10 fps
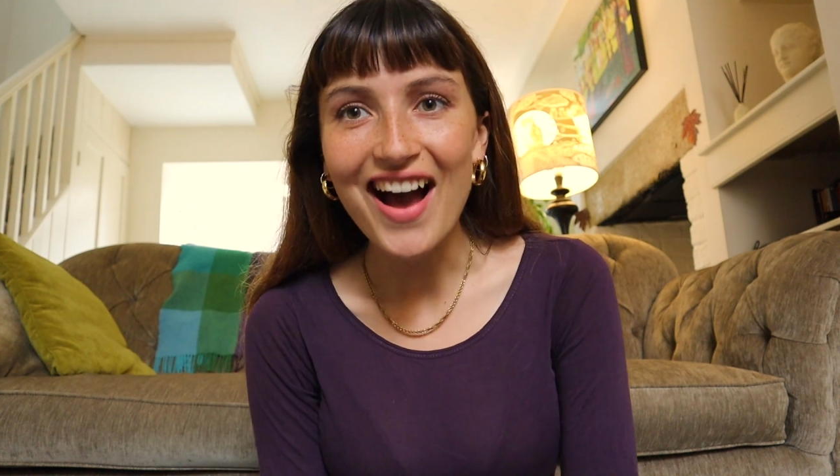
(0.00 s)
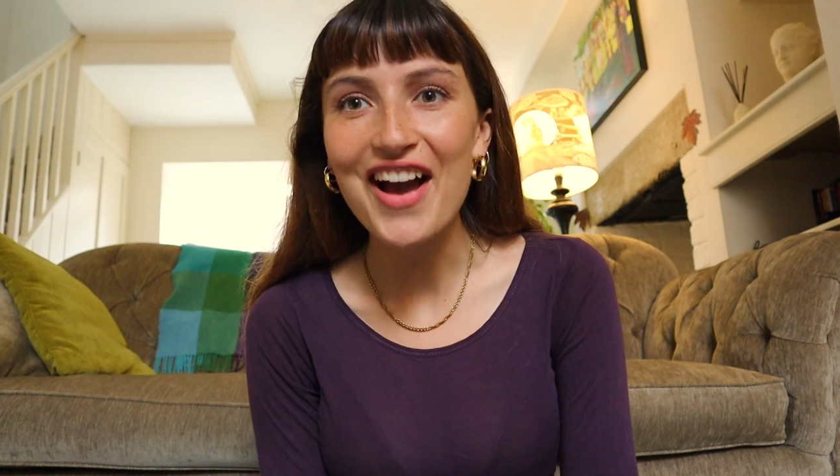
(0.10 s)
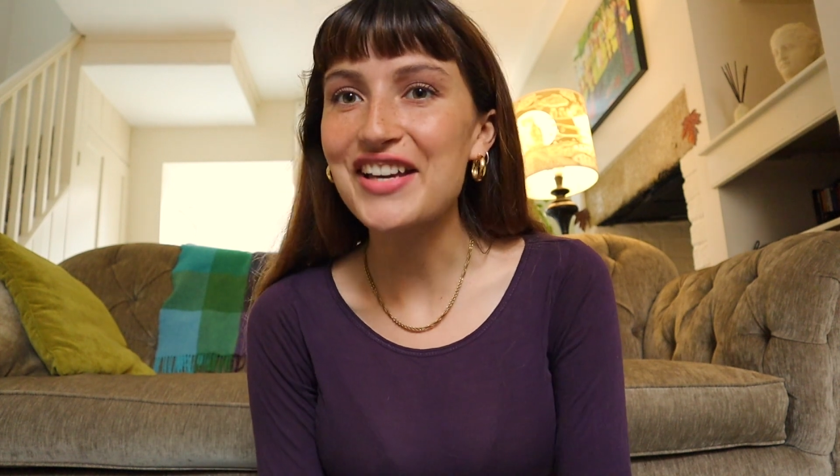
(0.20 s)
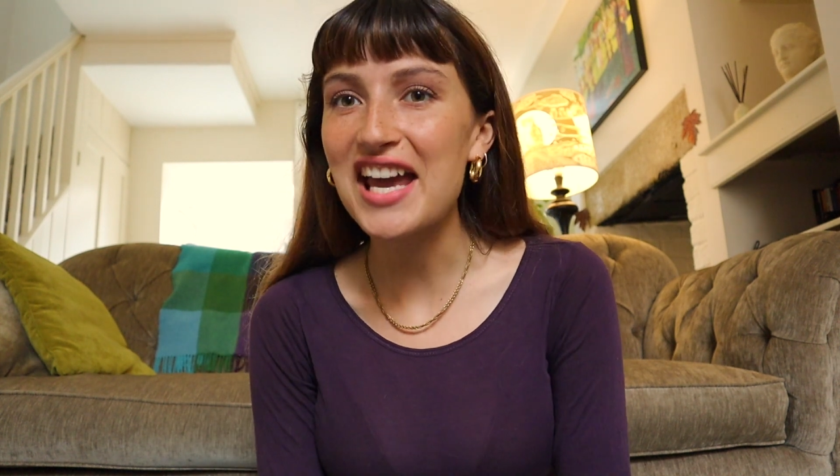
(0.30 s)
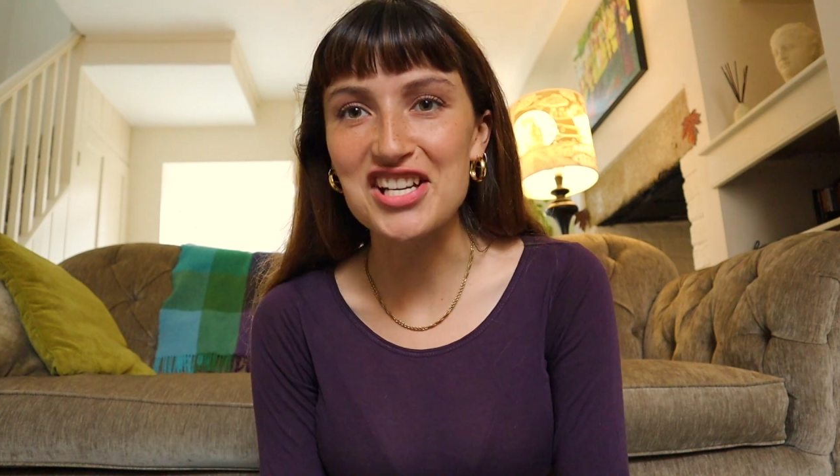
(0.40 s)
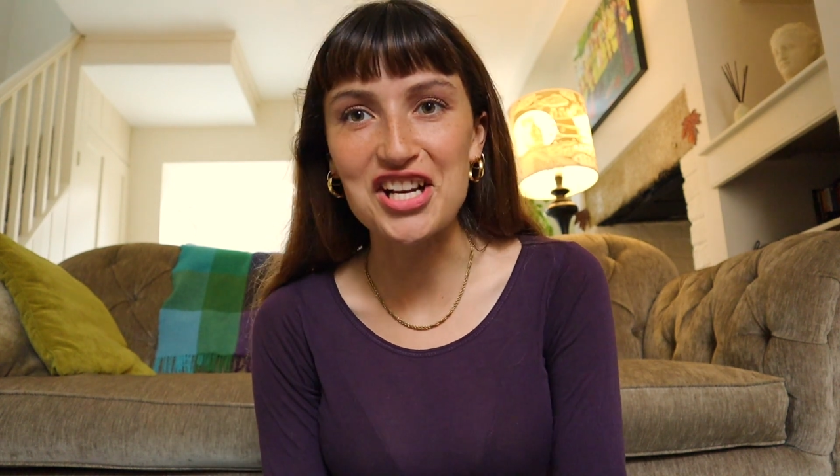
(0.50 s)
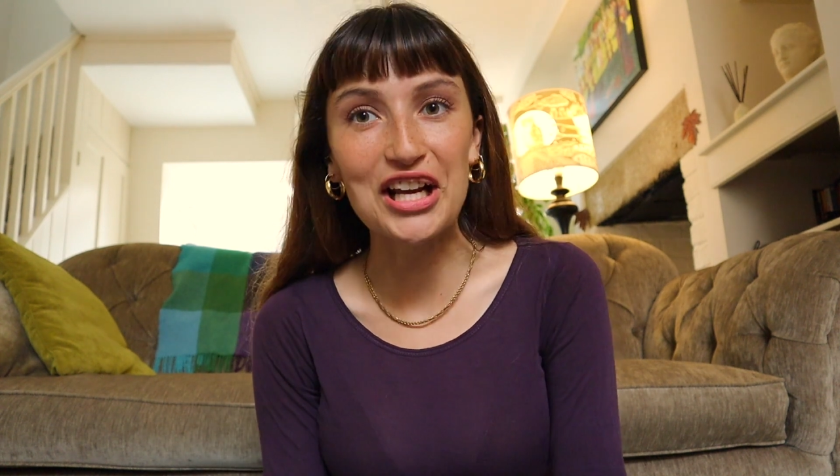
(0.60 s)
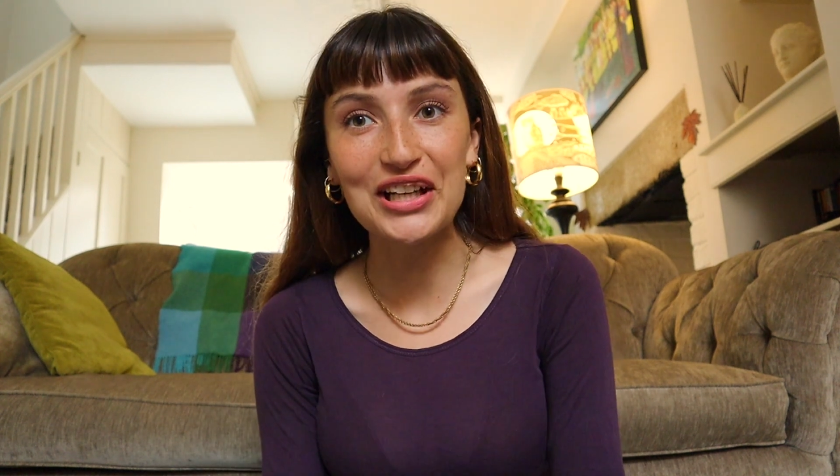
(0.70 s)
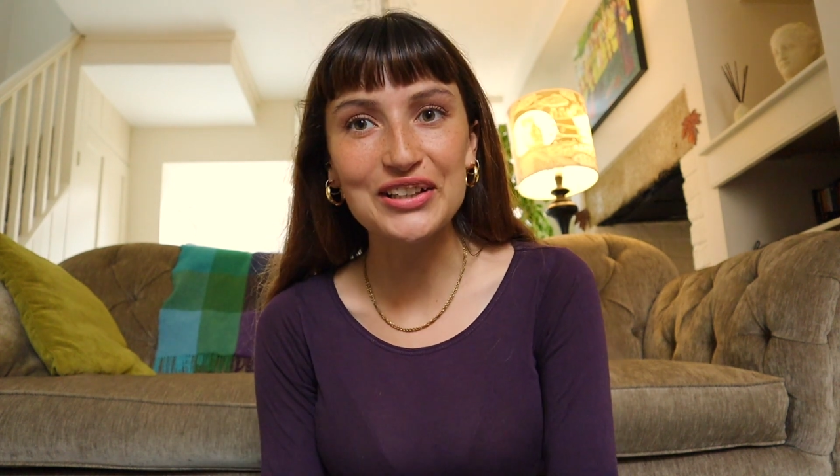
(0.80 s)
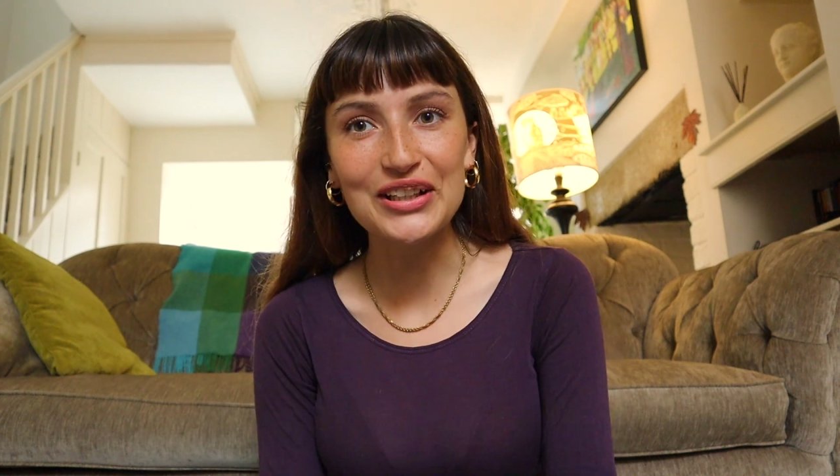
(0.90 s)
Okay, shall I
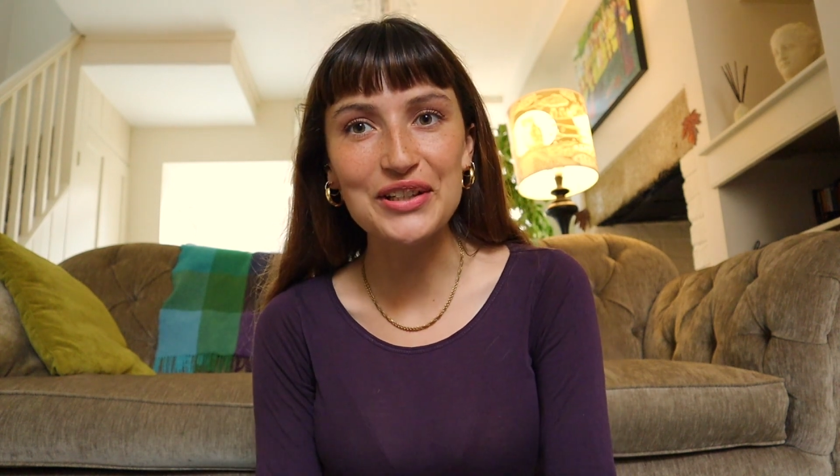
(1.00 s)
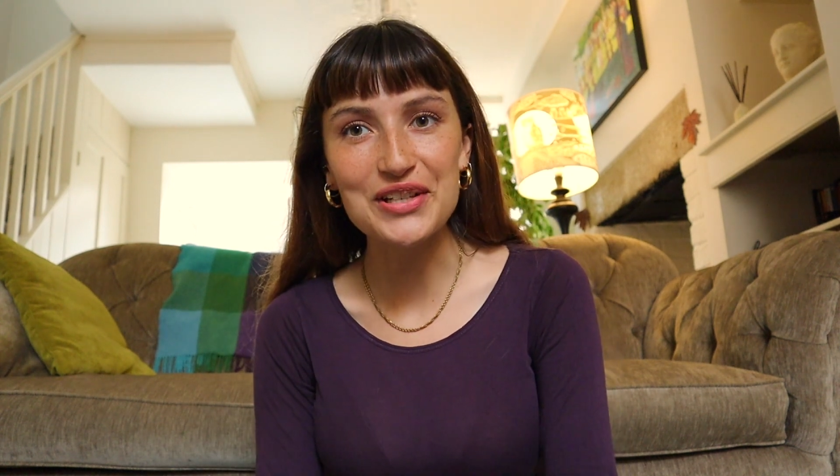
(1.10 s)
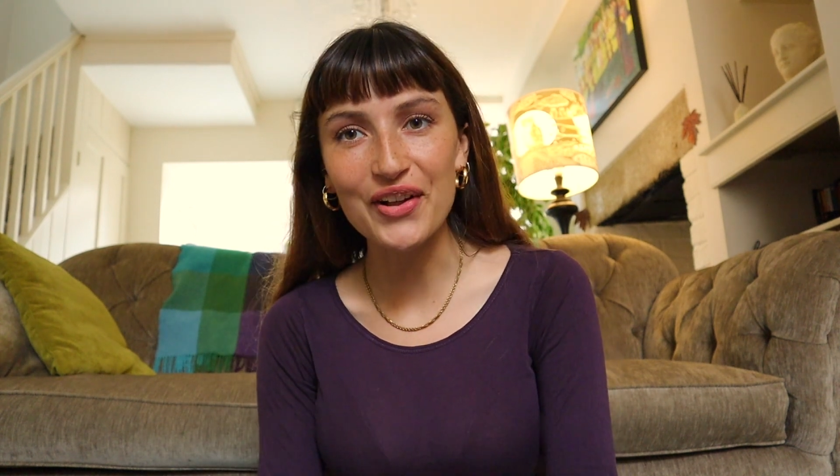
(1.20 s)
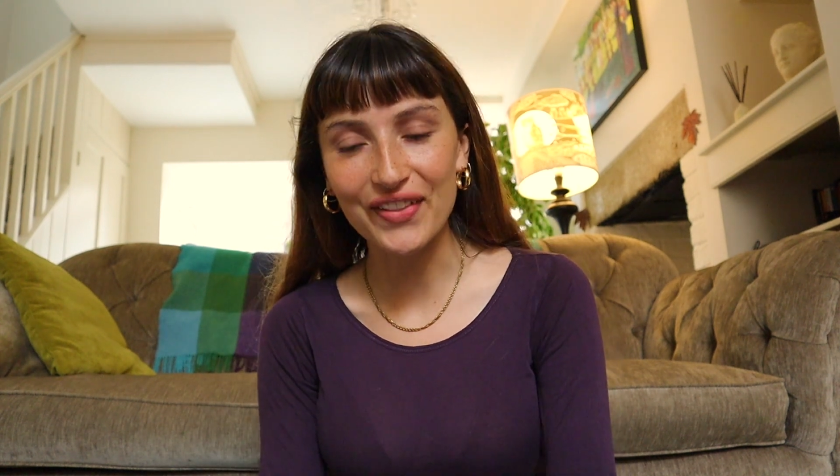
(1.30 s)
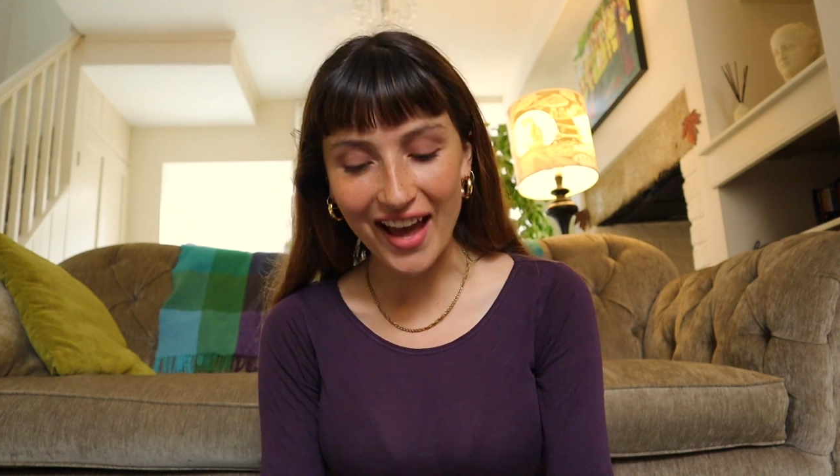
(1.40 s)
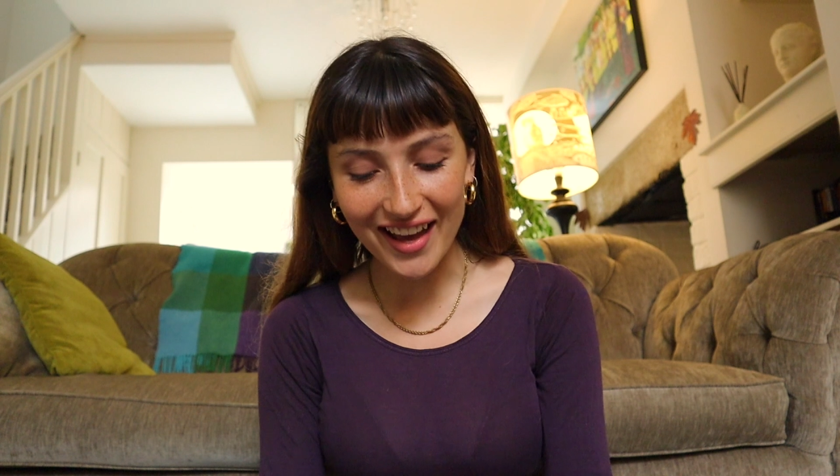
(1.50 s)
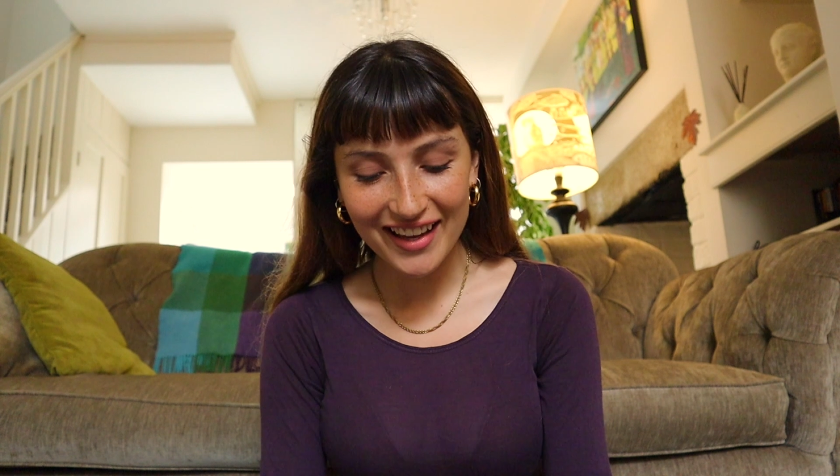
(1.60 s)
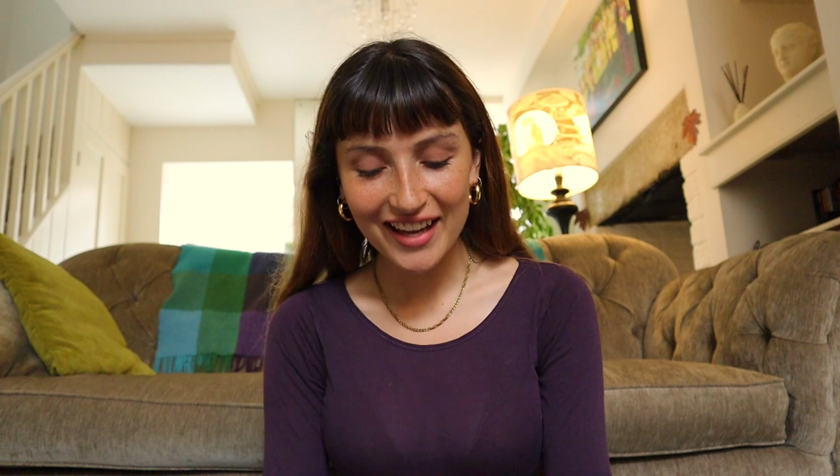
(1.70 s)
conclude it on that?